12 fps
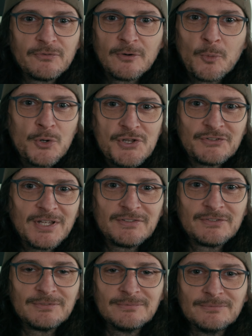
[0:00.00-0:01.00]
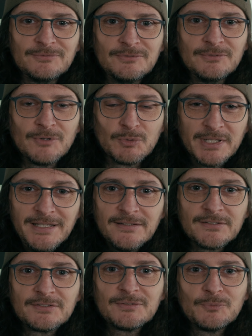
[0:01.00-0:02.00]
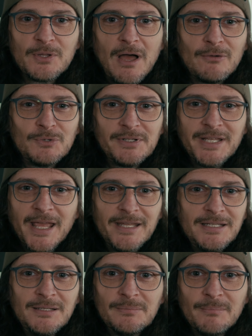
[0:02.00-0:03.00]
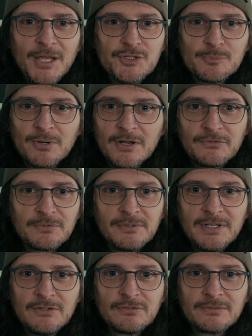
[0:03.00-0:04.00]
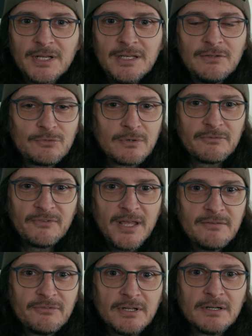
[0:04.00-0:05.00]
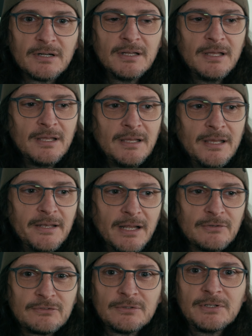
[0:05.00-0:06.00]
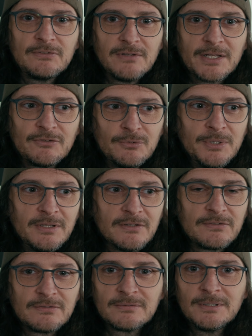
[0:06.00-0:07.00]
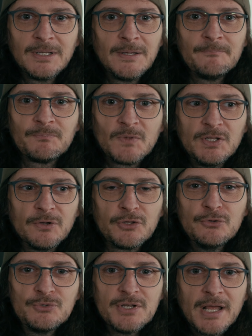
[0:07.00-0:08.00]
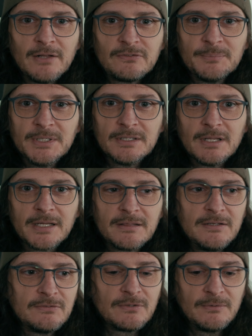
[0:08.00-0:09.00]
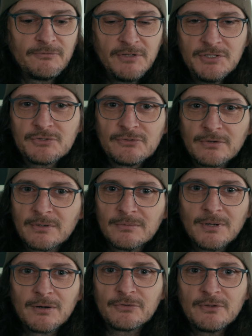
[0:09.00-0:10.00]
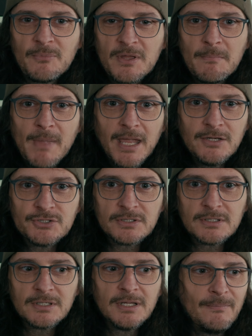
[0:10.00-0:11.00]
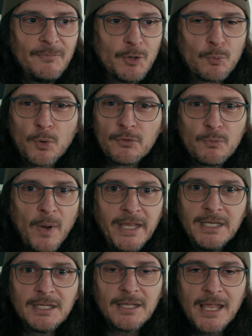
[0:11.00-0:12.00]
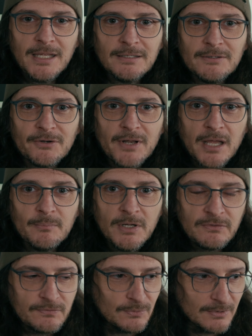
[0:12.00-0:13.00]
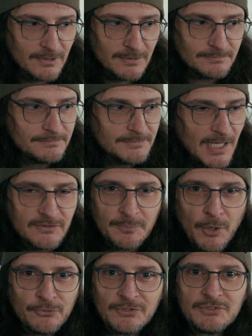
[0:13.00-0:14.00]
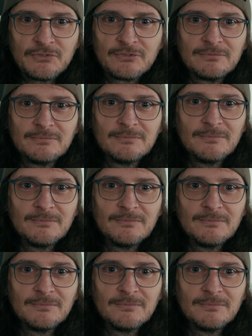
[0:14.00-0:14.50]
when firmware just gets released without really any major press release or any sort of fanfare. And now Sony's like doing this, you know, huge announcement, like these features are something major. They're worth waiting 8 or 9 months for, as opposed to just